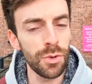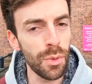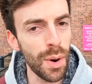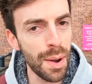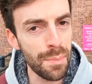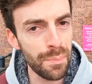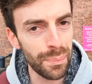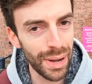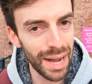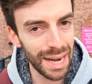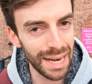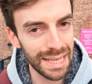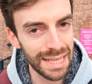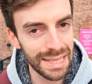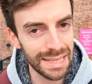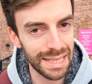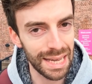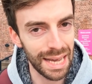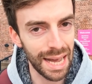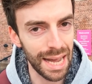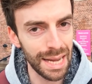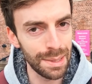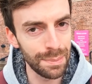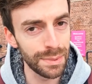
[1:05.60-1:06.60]
you went back in
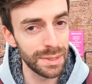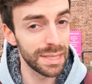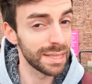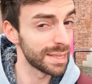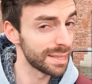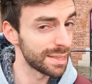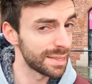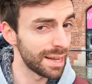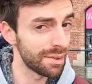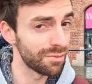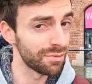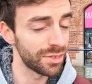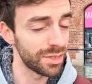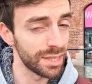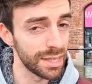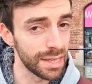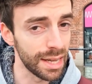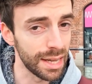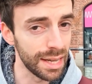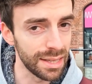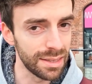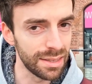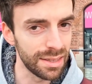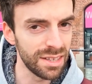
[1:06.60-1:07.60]
time to the
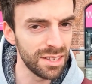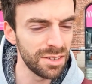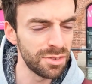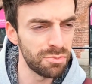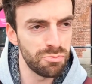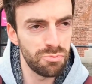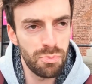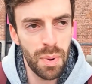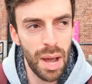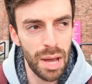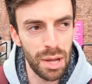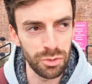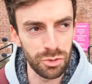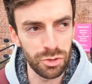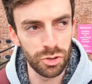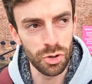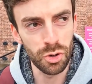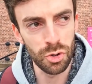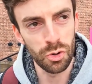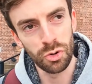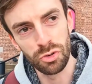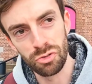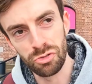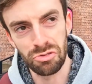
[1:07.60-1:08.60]
1780s, about
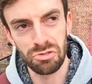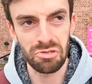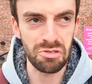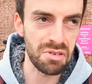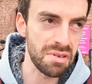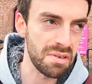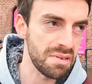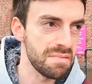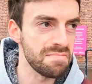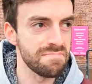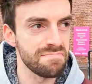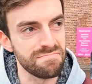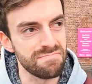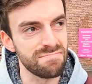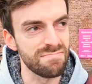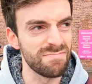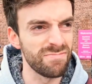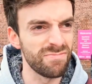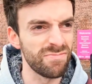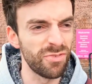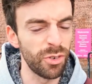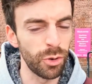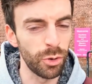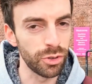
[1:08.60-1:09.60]

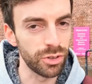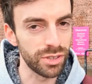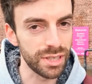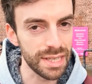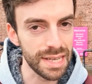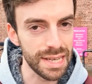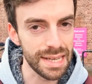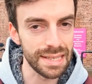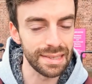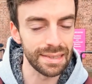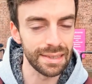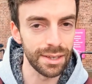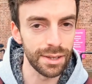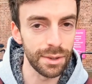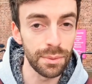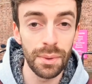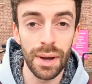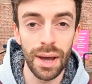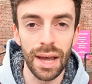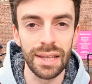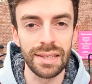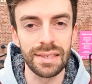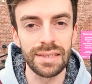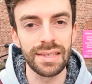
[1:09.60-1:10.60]
240 years
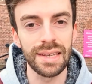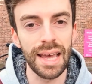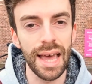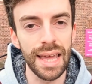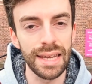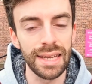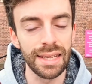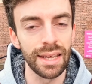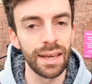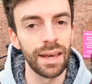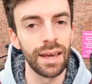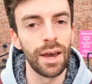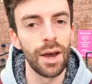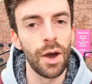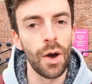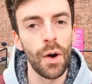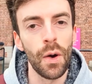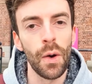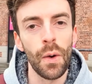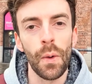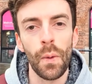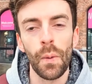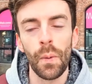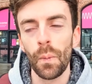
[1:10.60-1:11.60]
ago, and said,
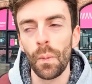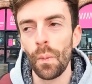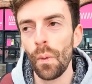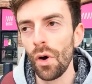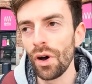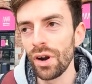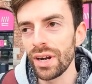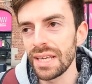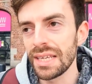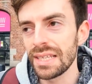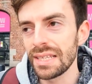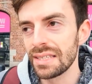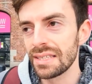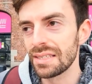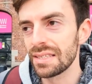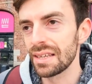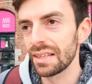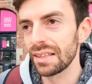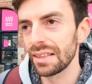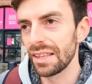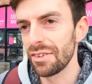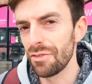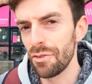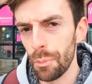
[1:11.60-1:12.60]
what
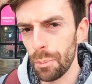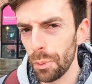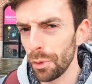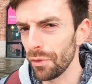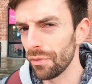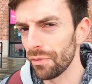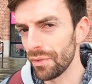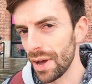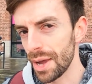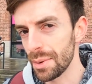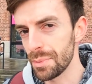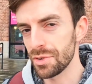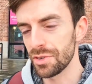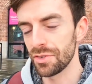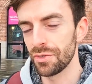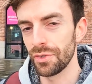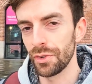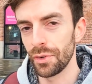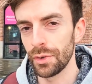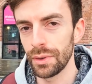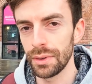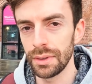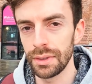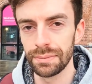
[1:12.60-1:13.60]
is Liverpool famous
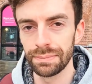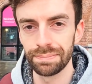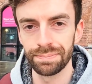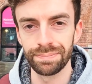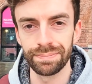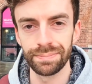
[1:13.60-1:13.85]
for?